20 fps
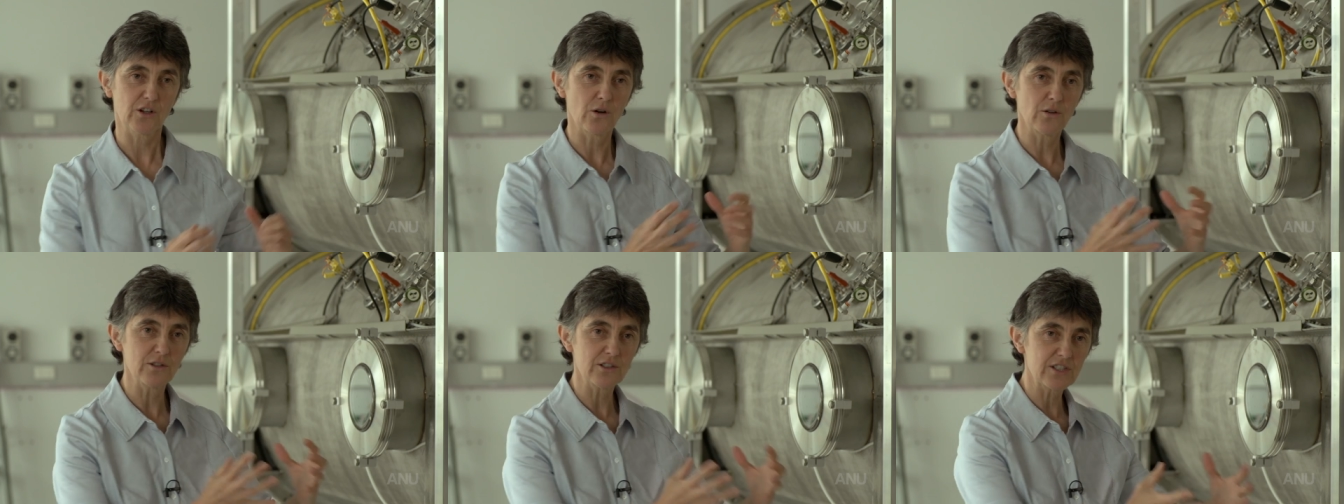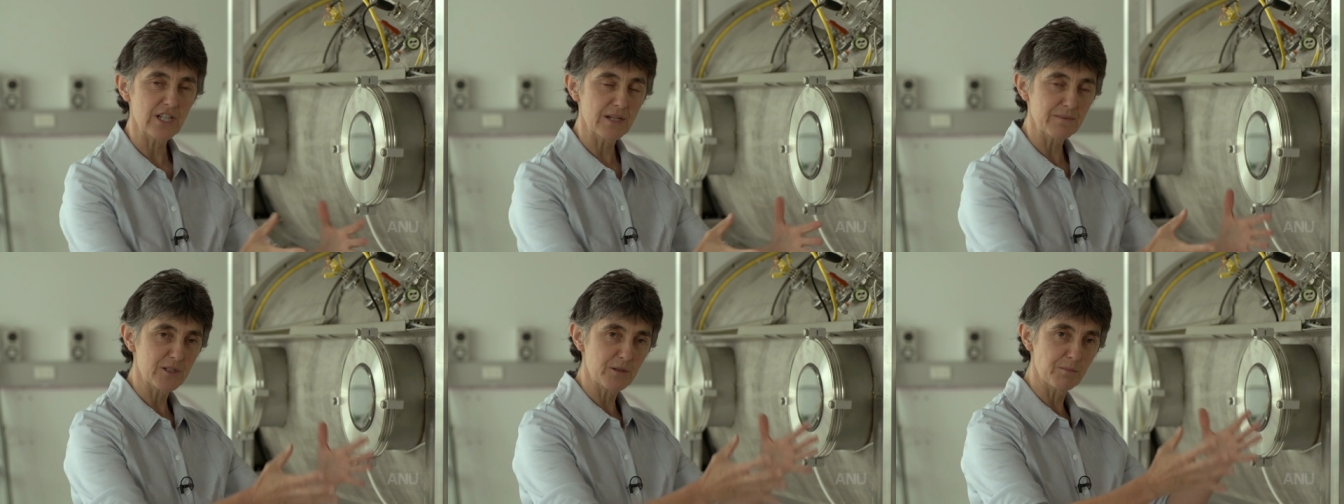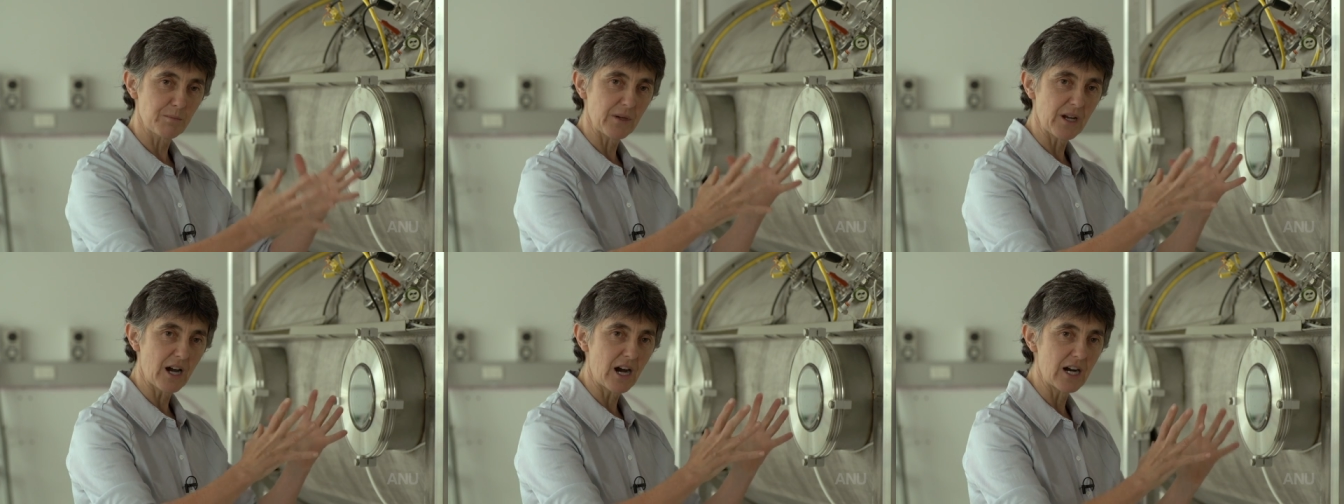concepts
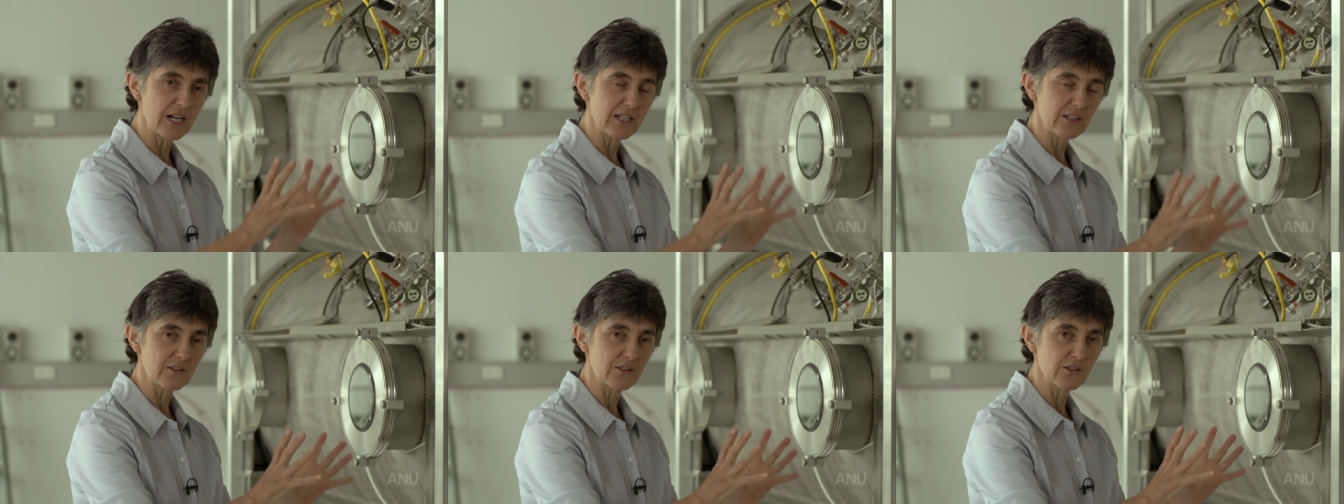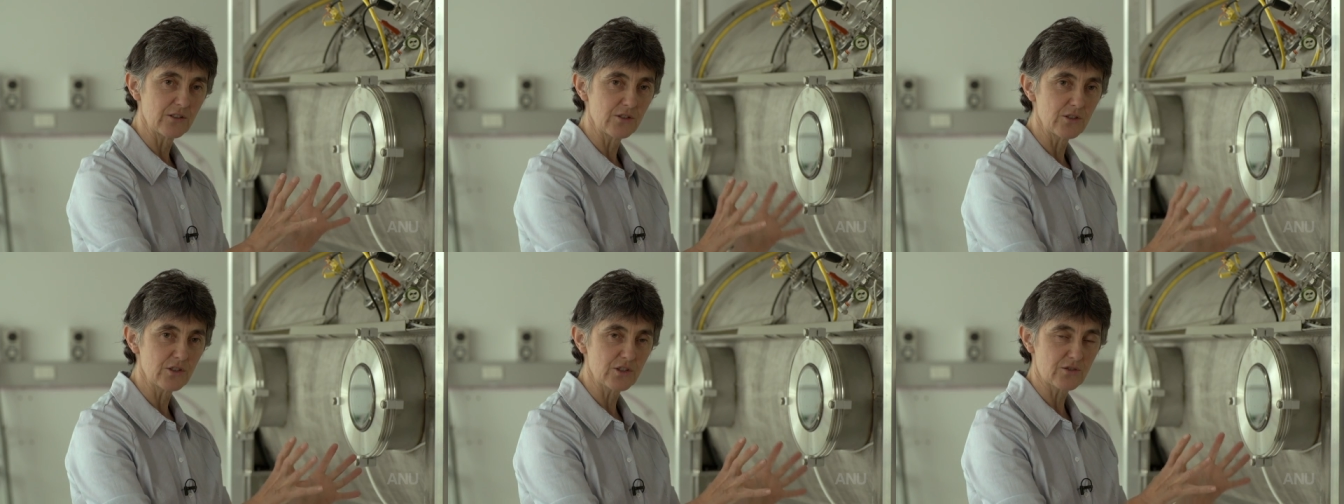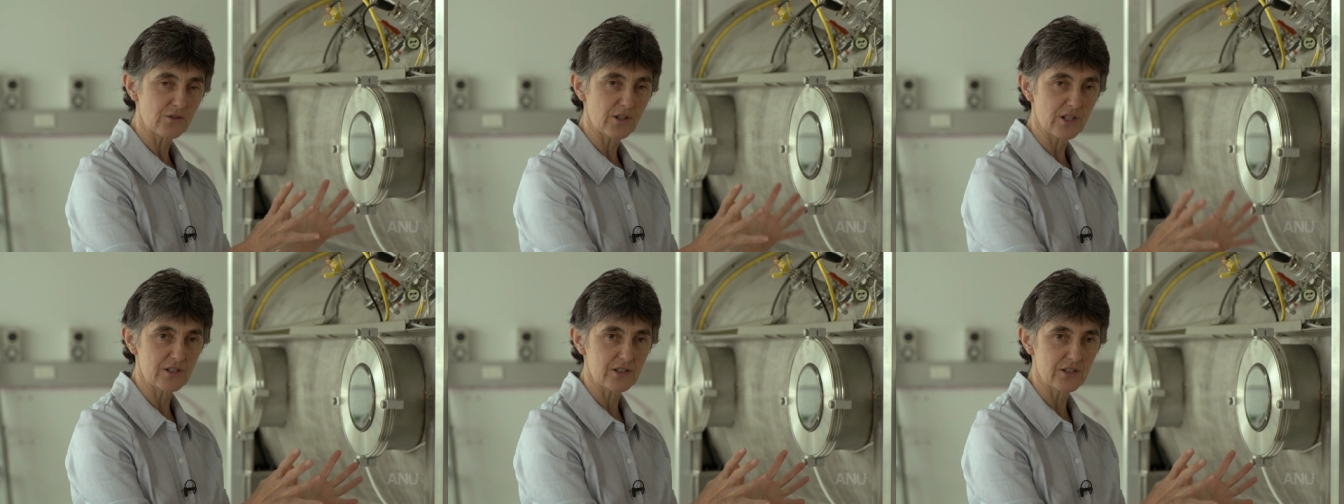behind the new
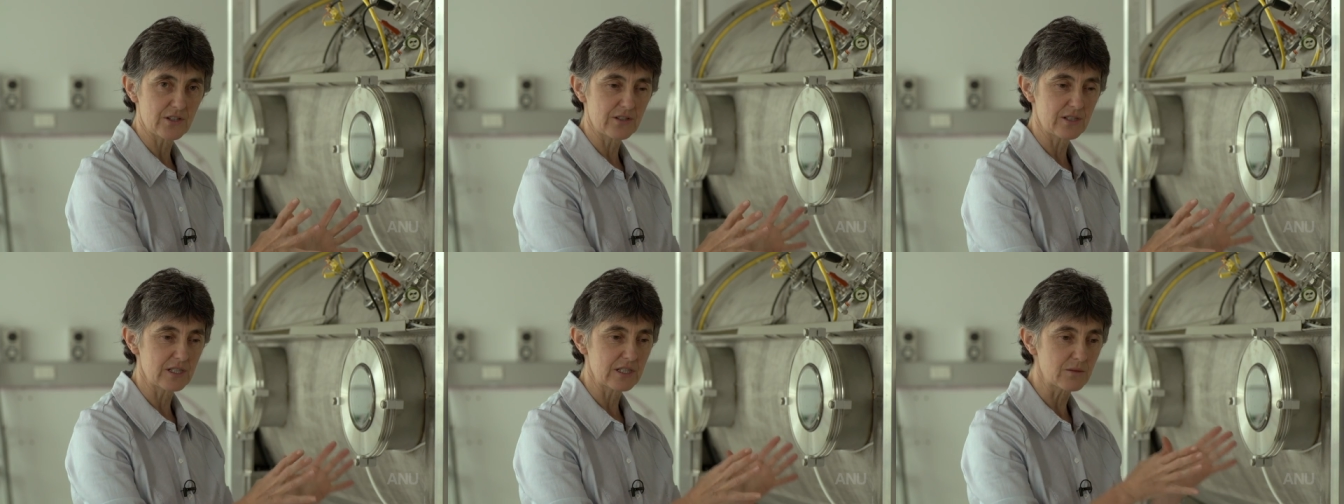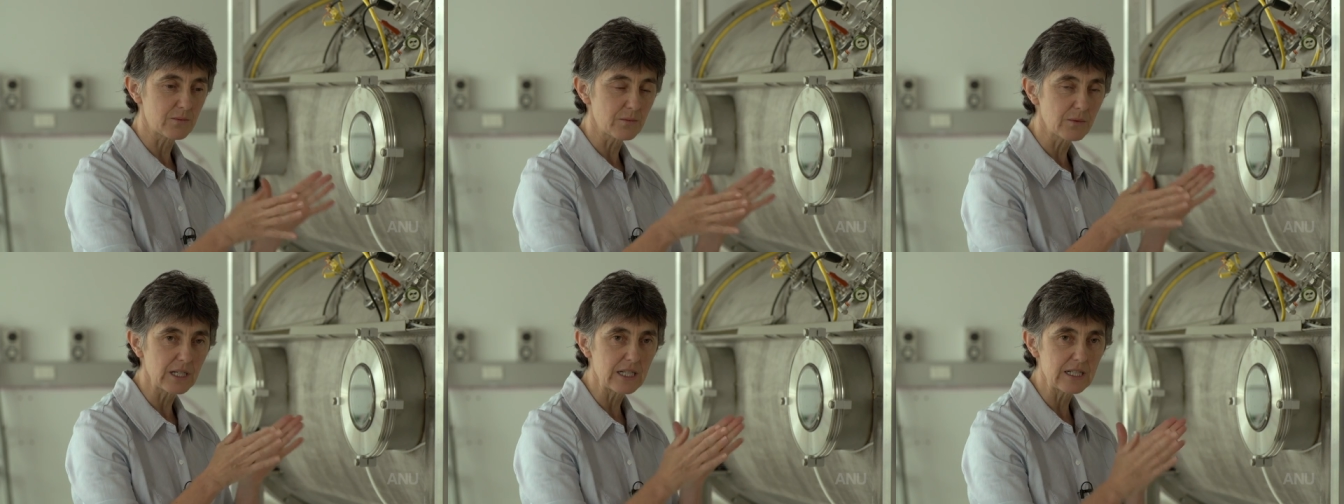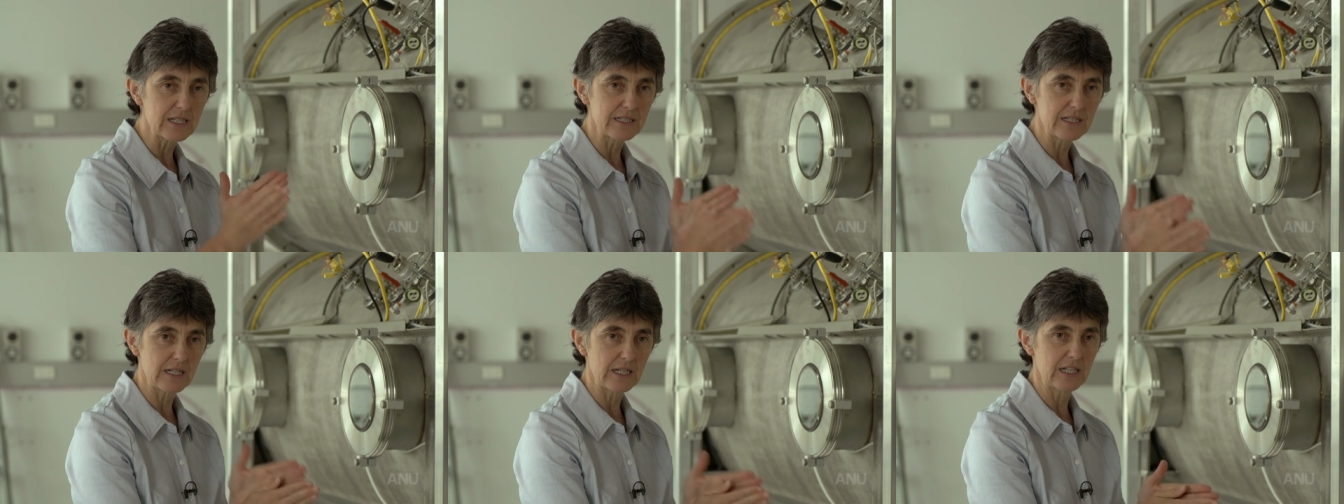thrusters is really
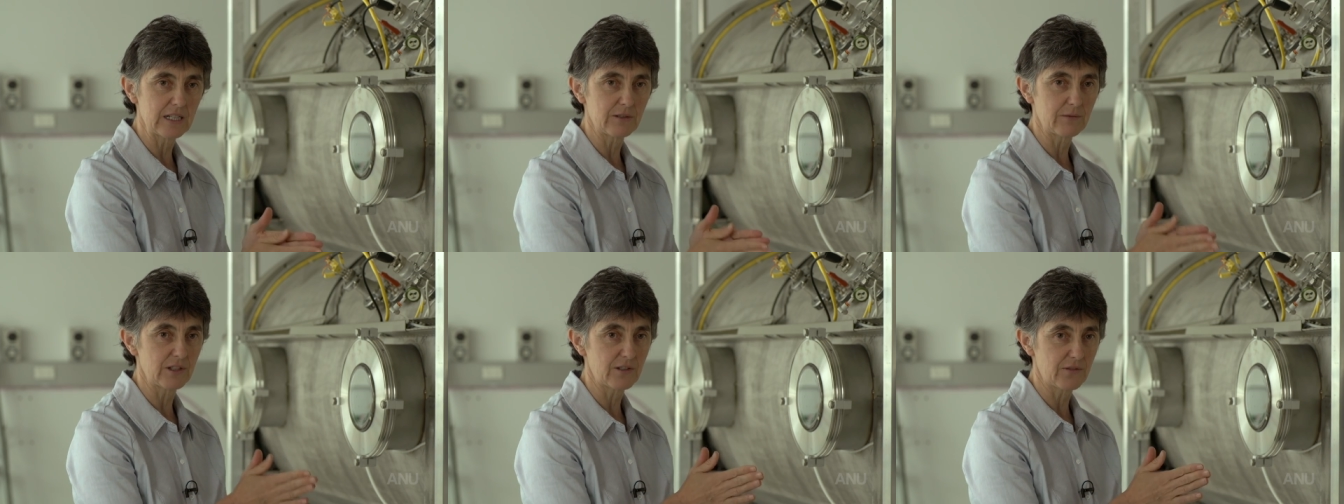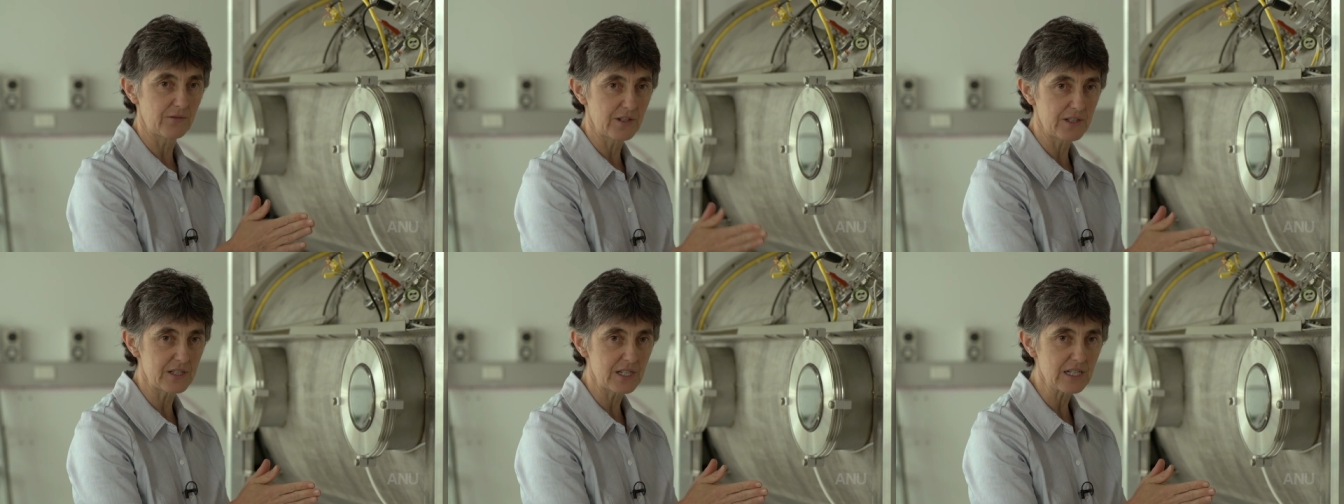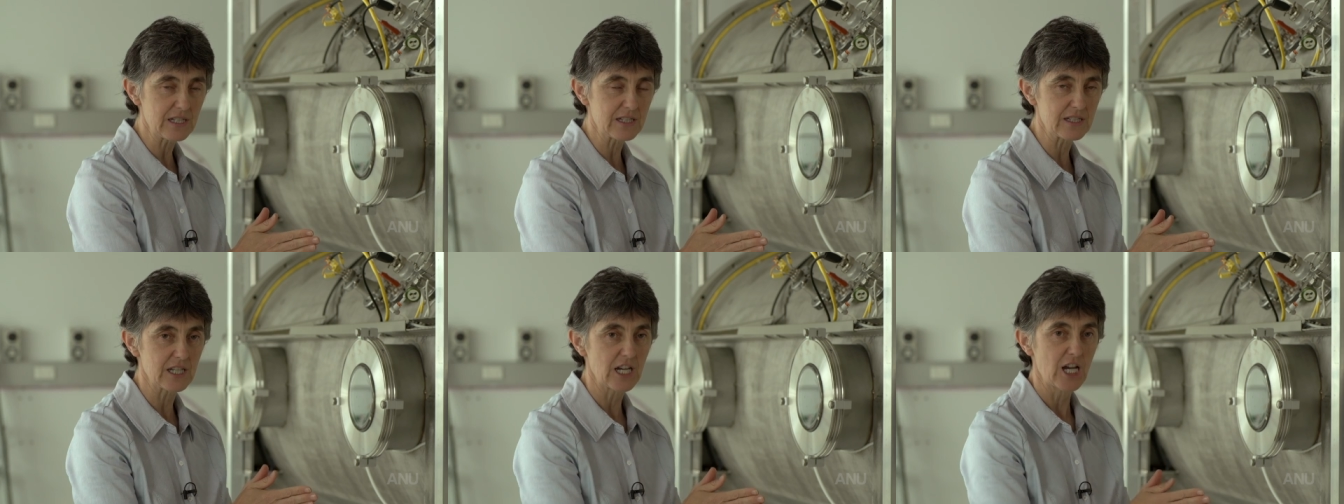dealing with
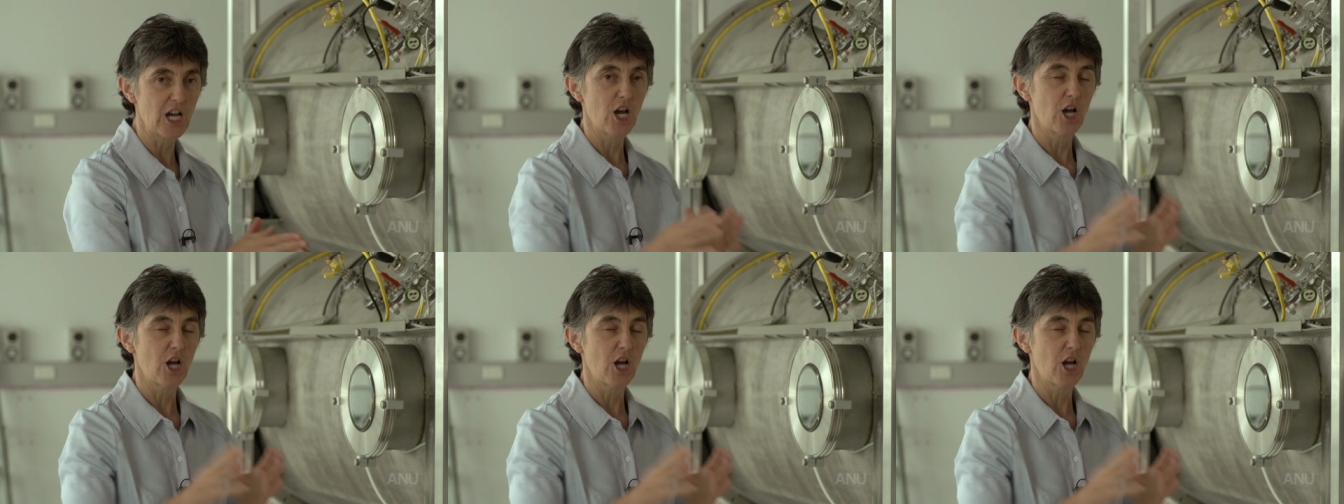physics,